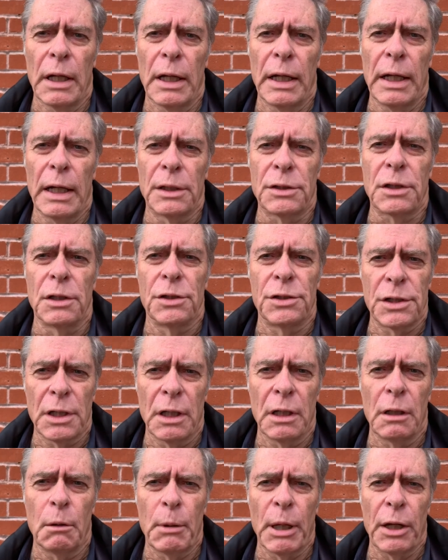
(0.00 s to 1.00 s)
is
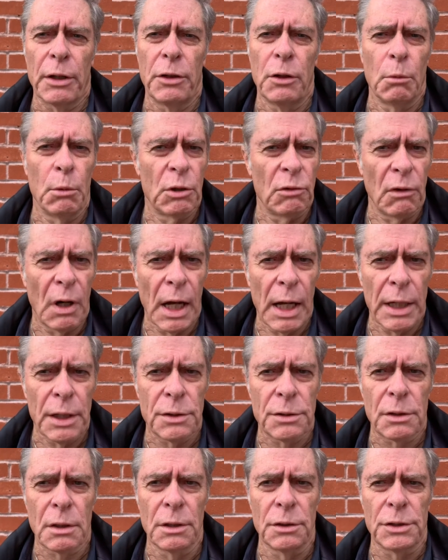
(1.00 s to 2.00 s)
concerned about human
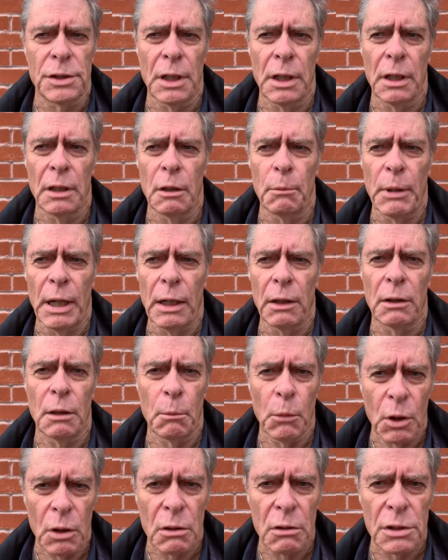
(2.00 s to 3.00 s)
rights, concerned about
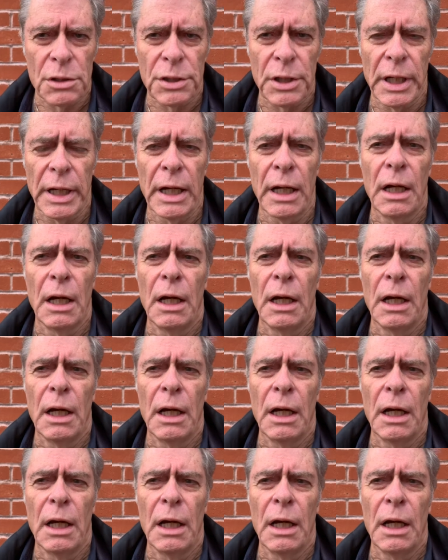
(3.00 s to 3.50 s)
democracy,